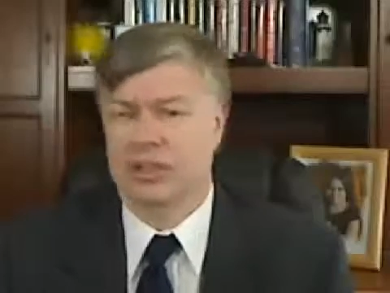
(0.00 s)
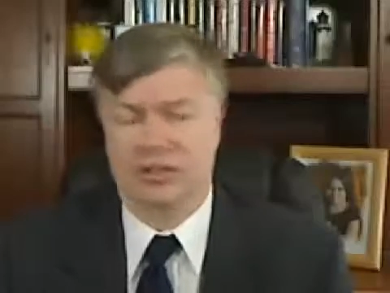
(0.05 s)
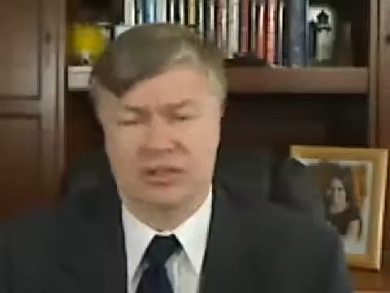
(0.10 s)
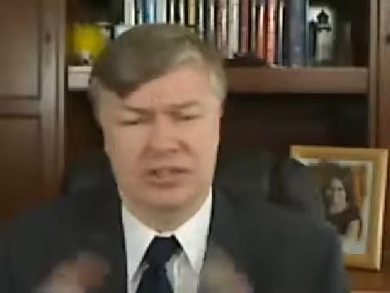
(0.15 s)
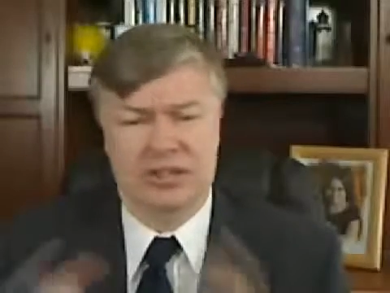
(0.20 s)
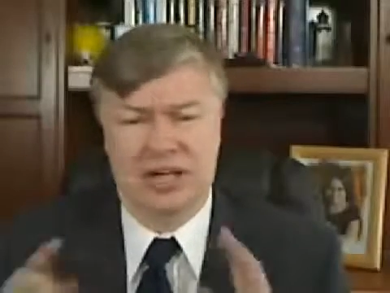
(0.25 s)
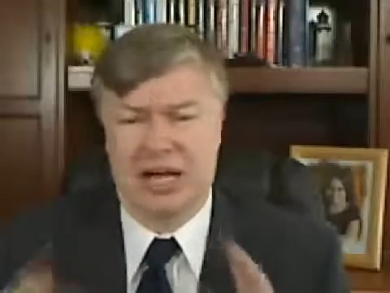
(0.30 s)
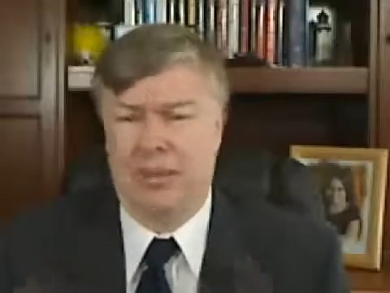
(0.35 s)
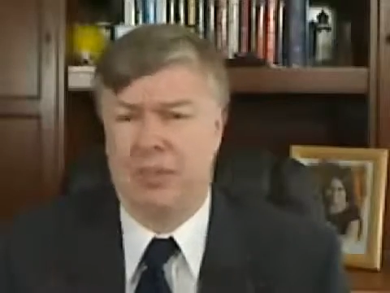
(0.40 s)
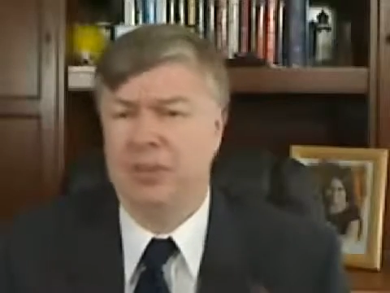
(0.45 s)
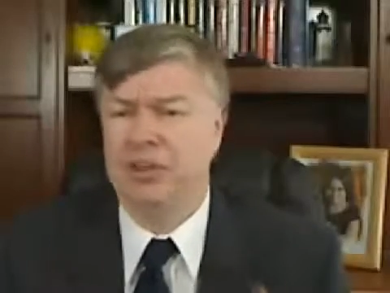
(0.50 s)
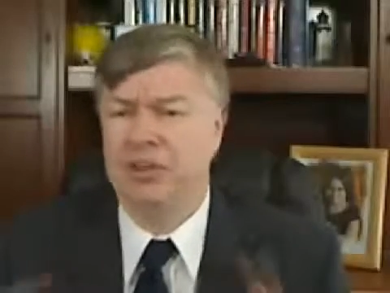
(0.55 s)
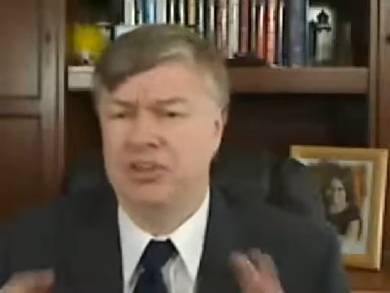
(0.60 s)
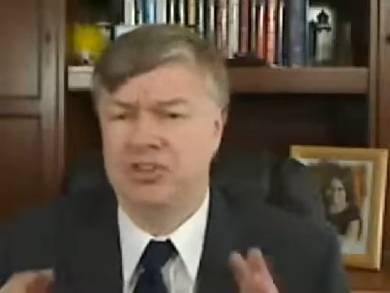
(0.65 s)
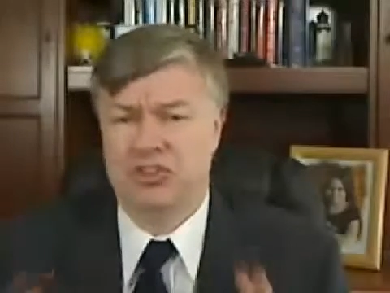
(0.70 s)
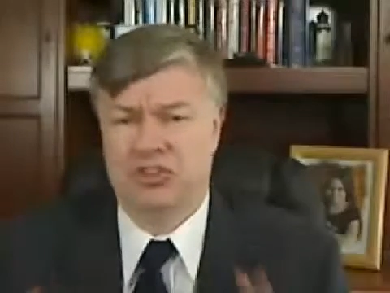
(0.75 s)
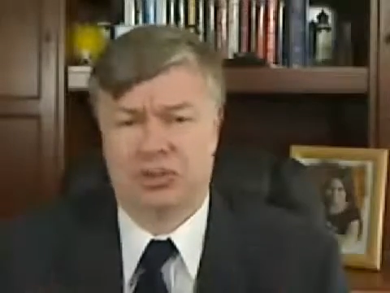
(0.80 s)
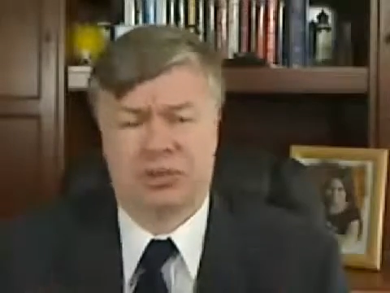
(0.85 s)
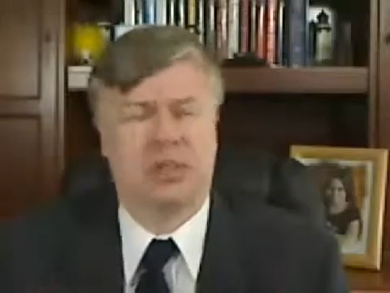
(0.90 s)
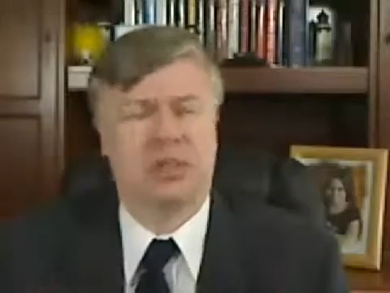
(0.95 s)
The copy
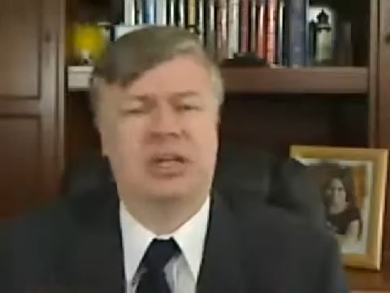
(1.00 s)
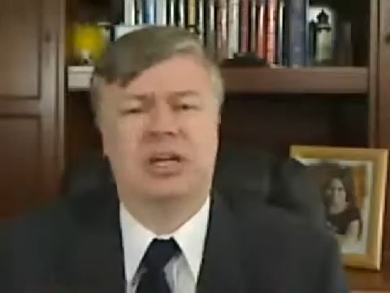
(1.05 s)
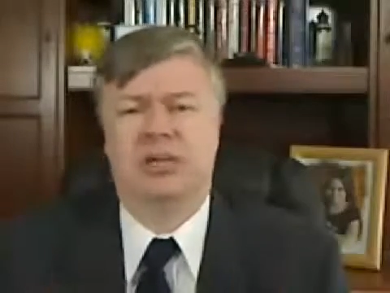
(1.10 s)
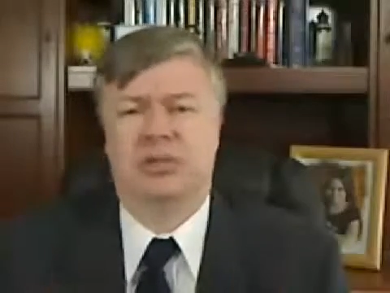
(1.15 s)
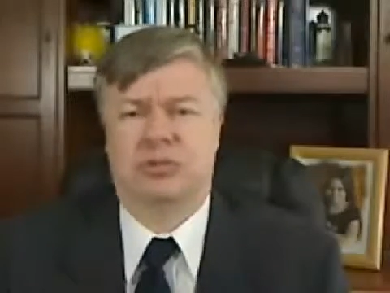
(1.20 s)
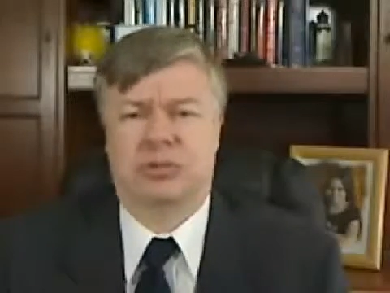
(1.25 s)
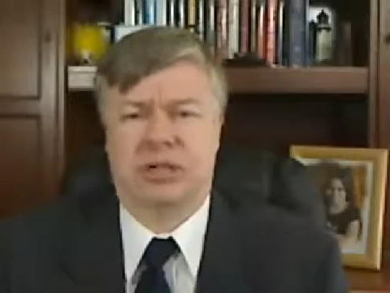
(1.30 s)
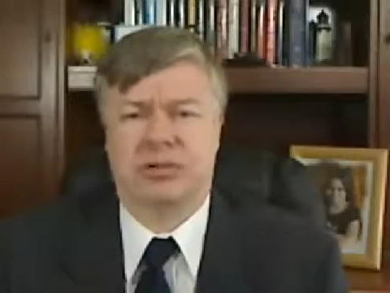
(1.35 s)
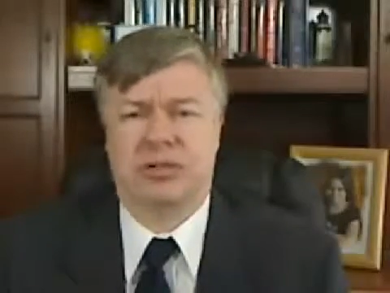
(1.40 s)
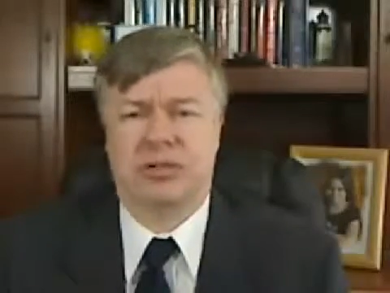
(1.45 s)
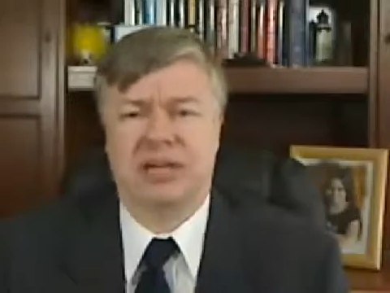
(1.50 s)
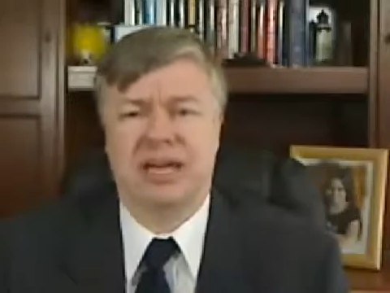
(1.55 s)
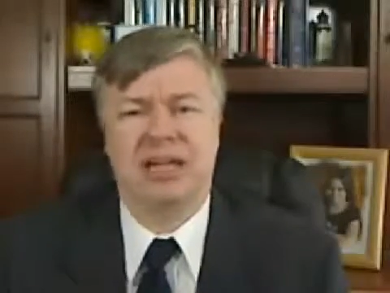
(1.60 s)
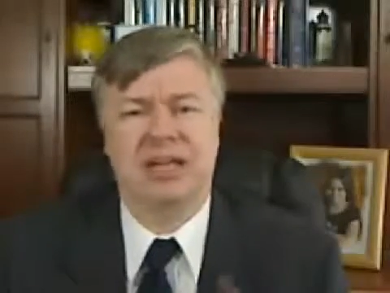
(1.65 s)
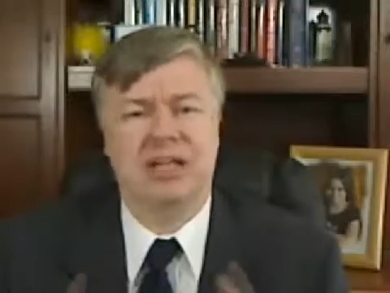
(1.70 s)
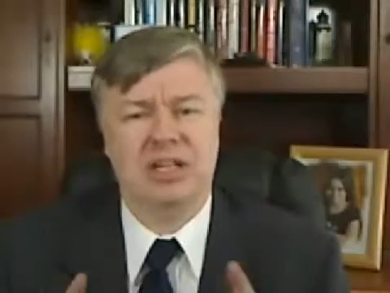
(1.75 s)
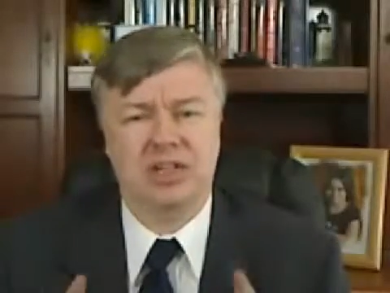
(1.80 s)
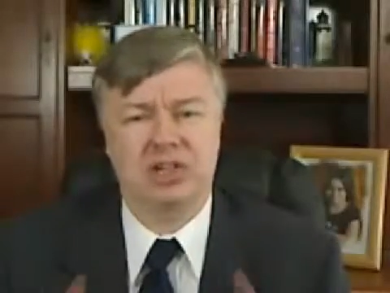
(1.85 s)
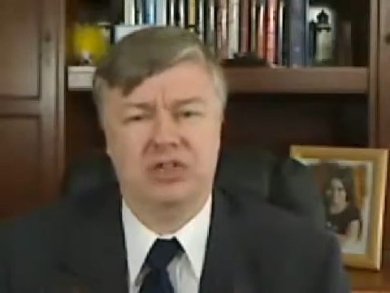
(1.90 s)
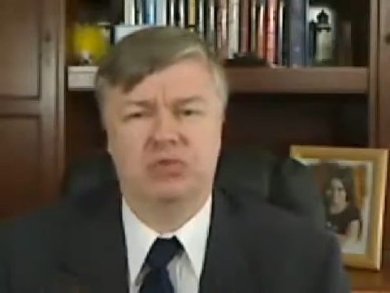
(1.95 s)
that's circulating around the
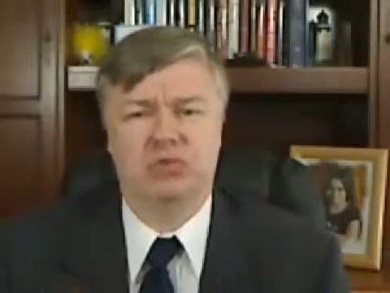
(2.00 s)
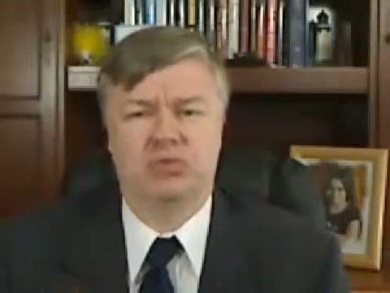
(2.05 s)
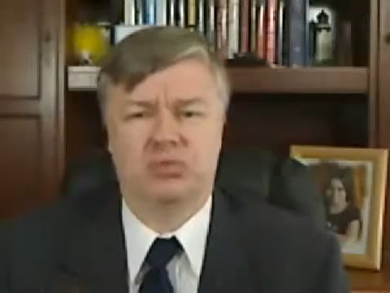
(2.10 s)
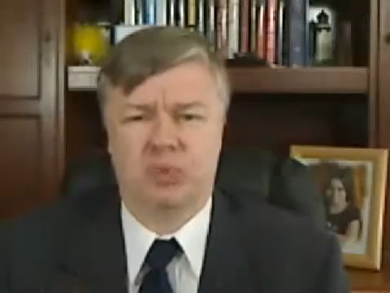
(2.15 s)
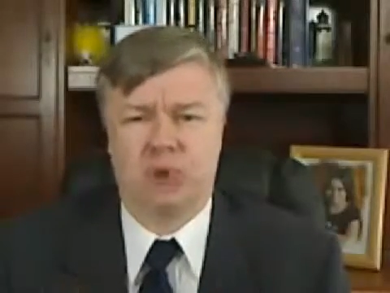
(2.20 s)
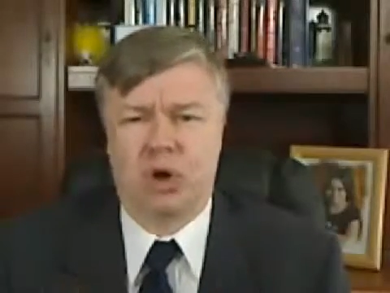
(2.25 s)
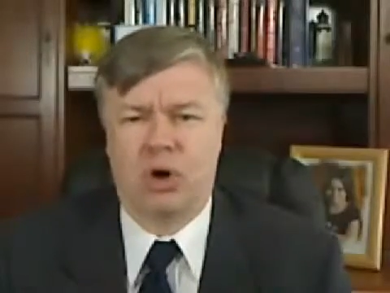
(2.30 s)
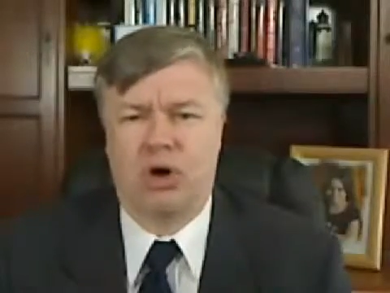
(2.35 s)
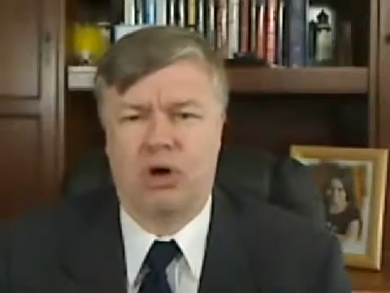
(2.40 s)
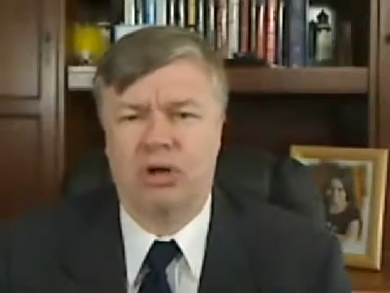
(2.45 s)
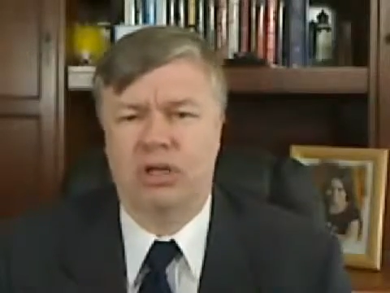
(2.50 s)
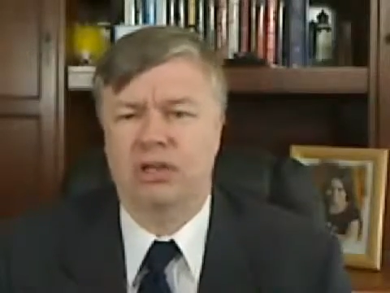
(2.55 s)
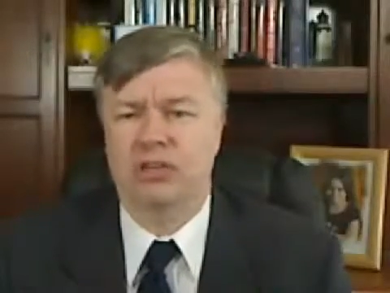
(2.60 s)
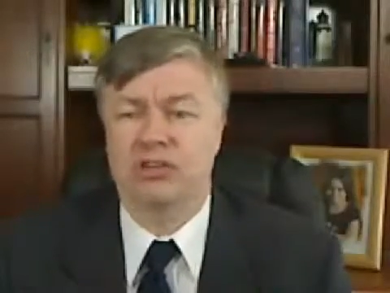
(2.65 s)
net is wrong.